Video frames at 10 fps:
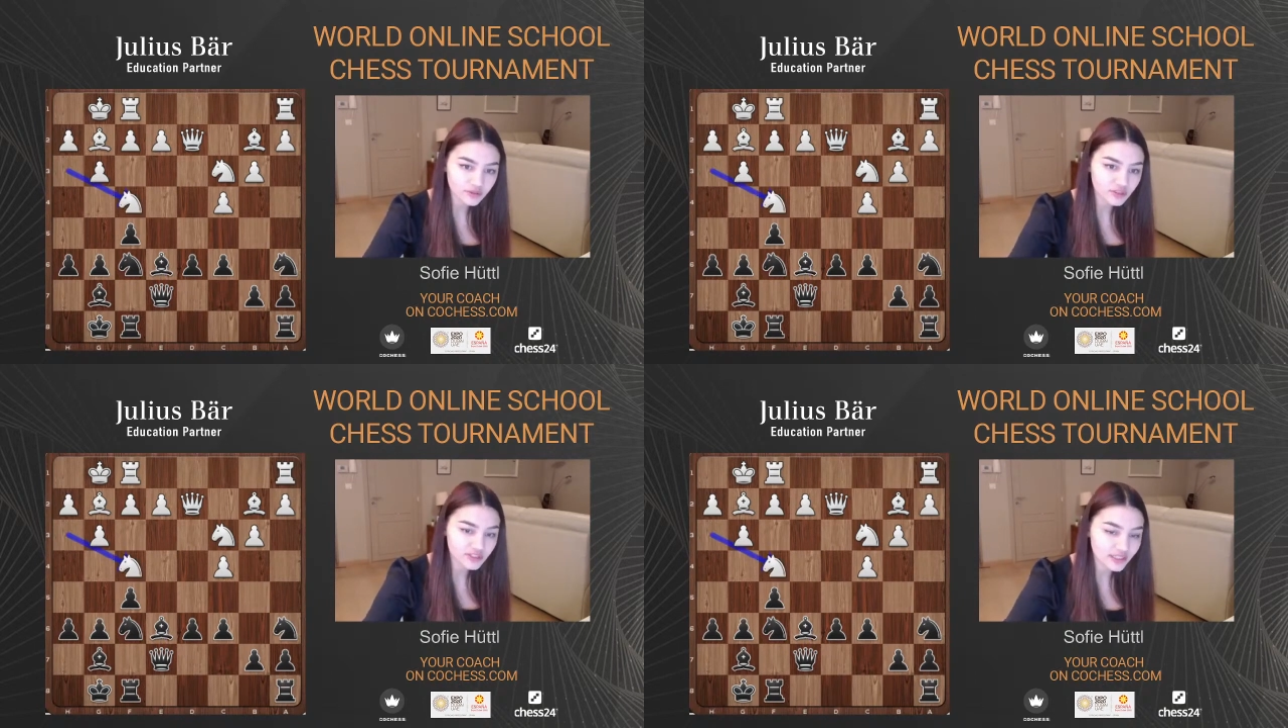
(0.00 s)

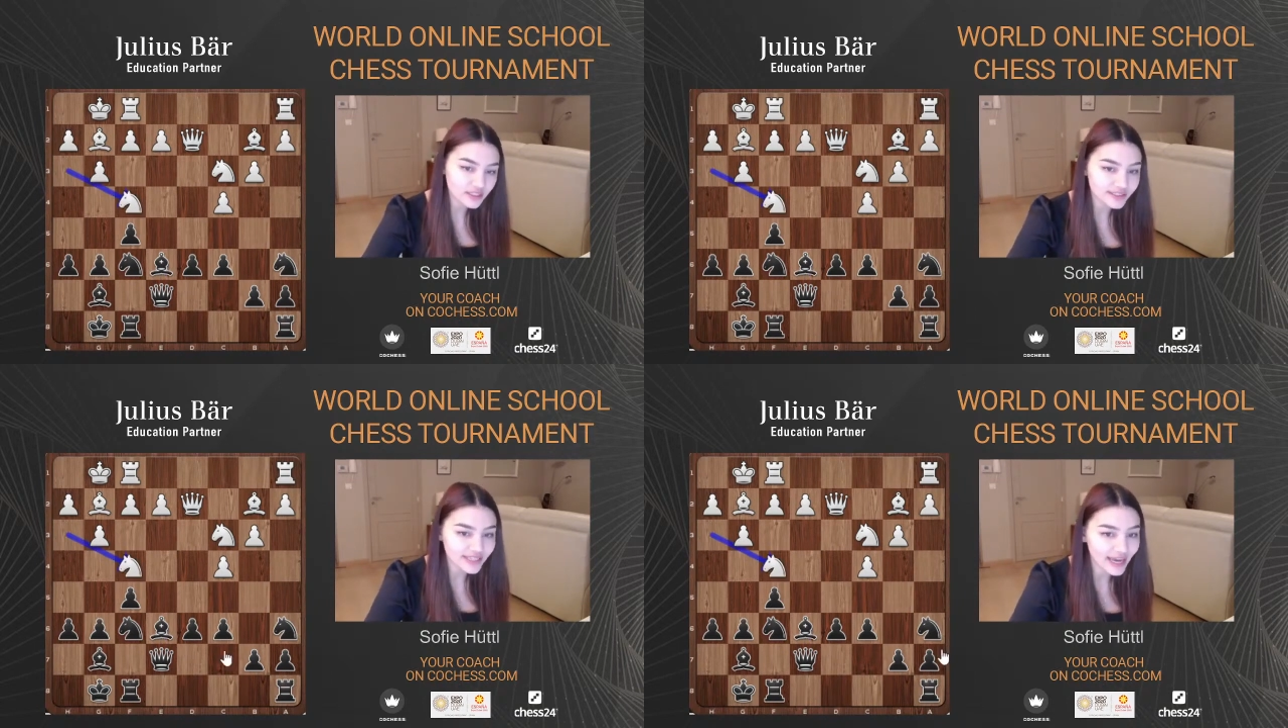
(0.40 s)

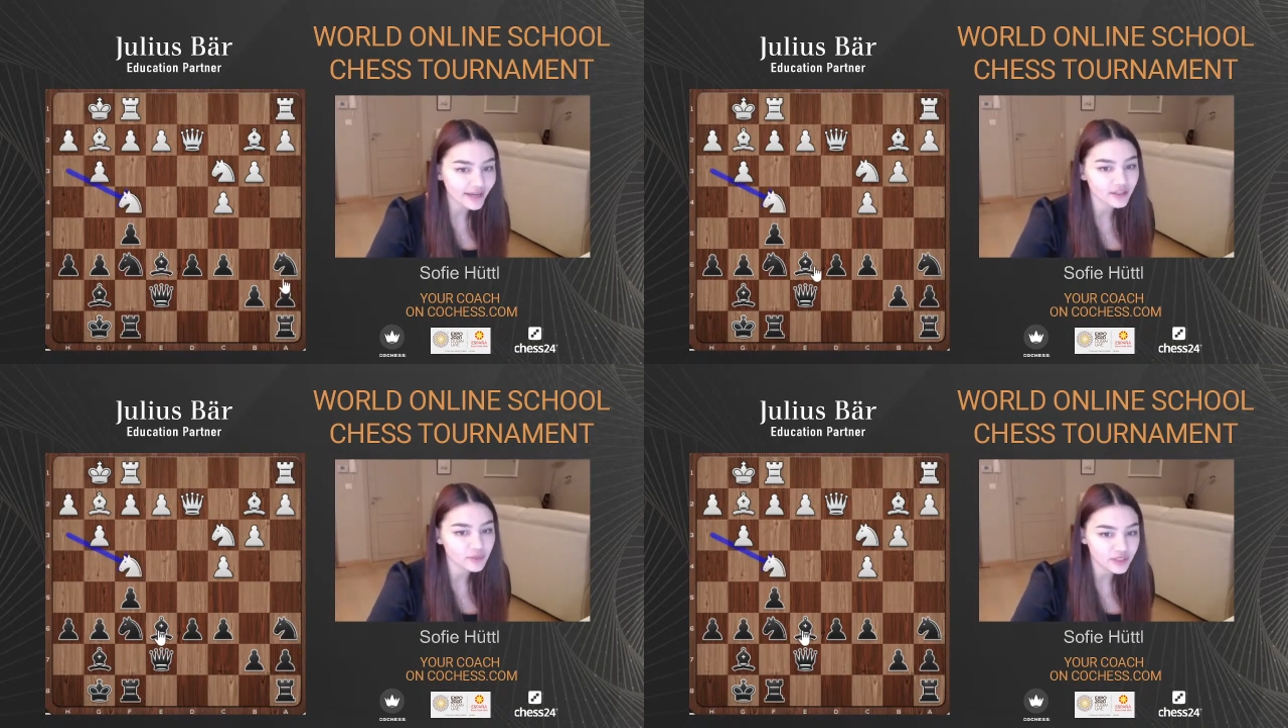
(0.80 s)
still
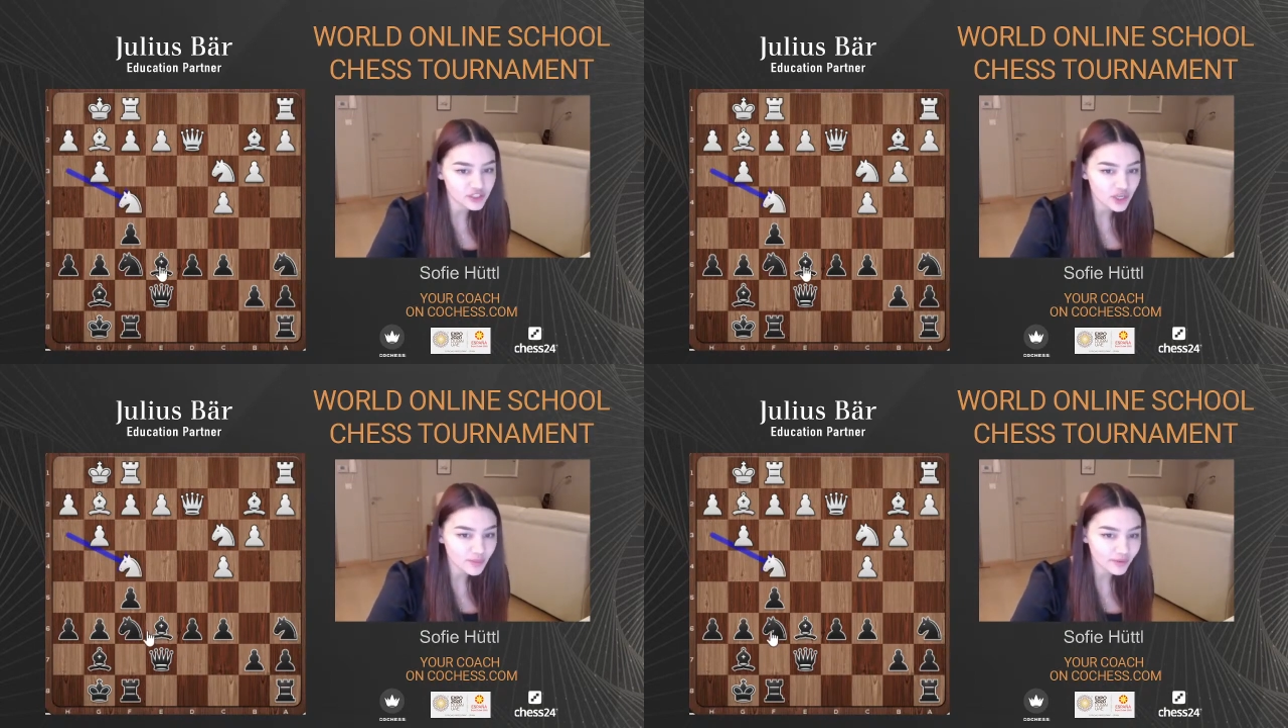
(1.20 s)
attacking the
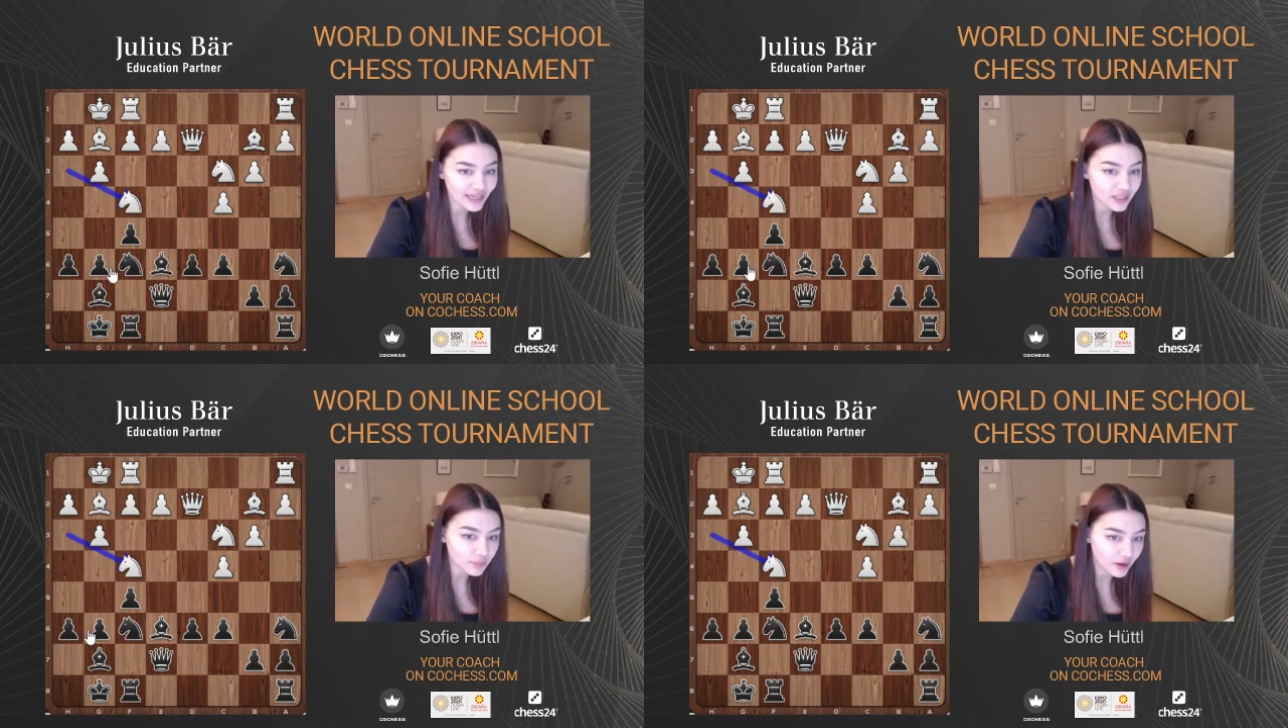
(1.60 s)
bishop
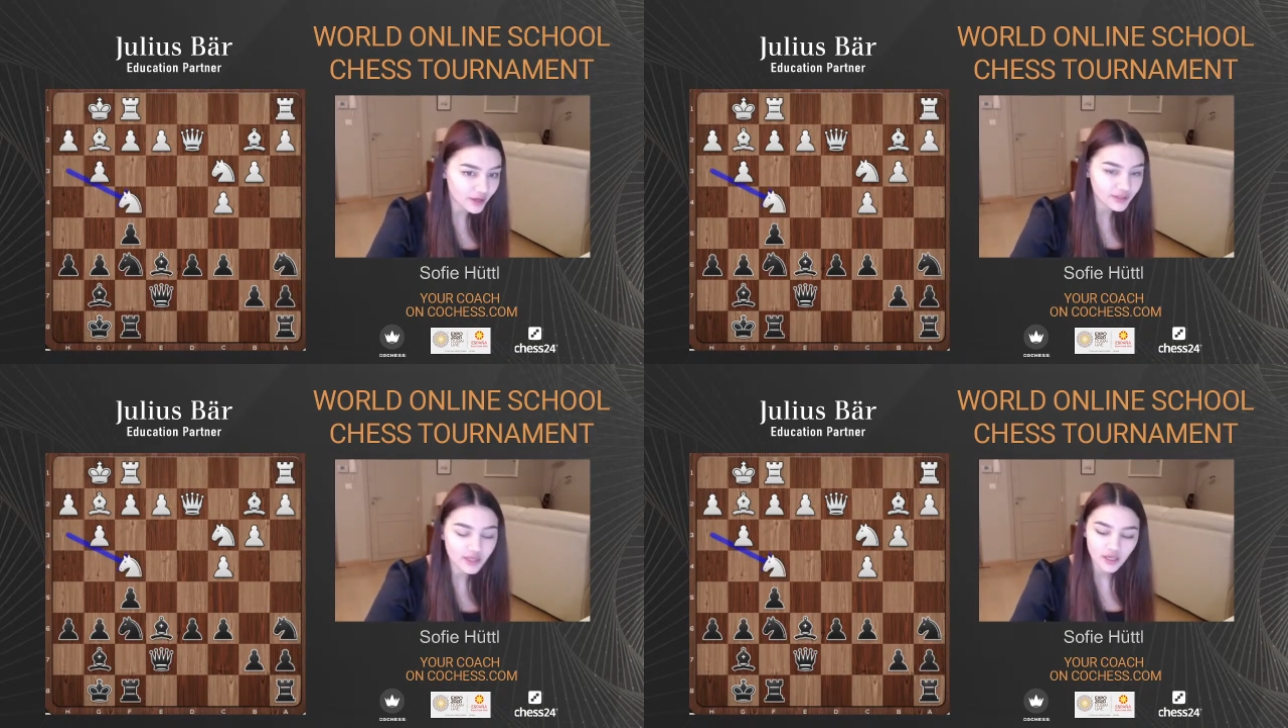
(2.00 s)
and the
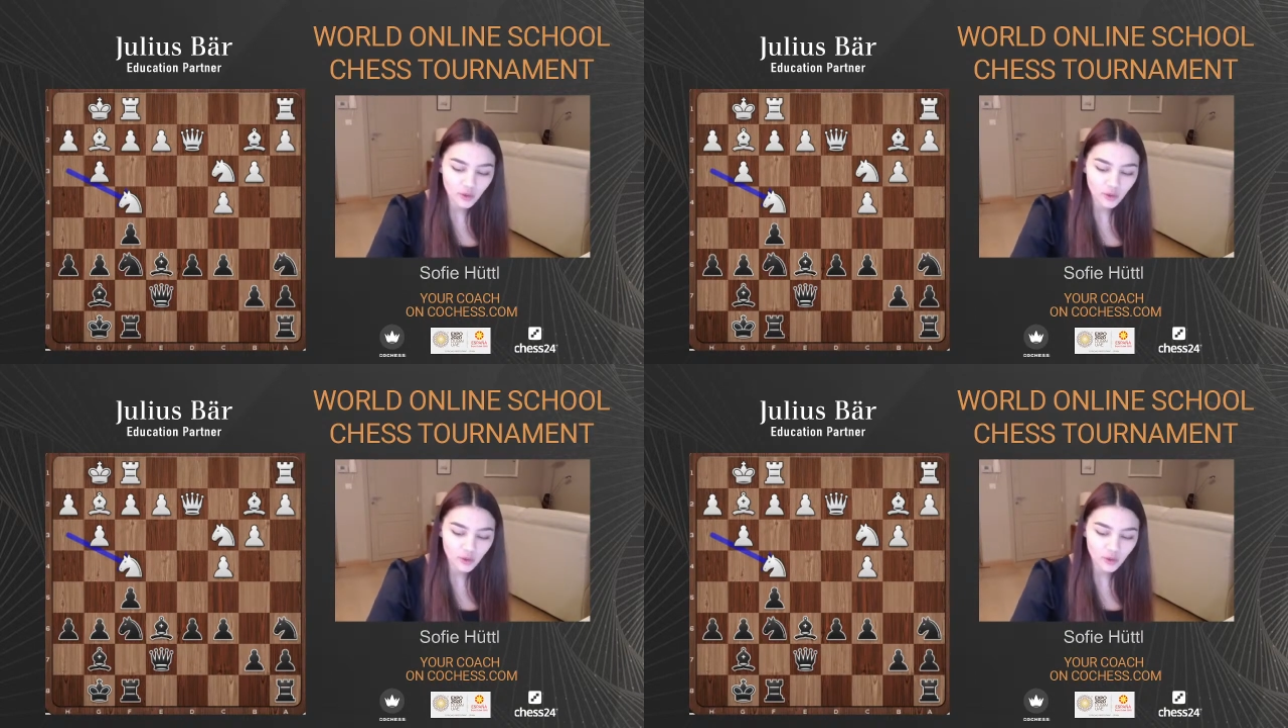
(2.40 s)
pawn,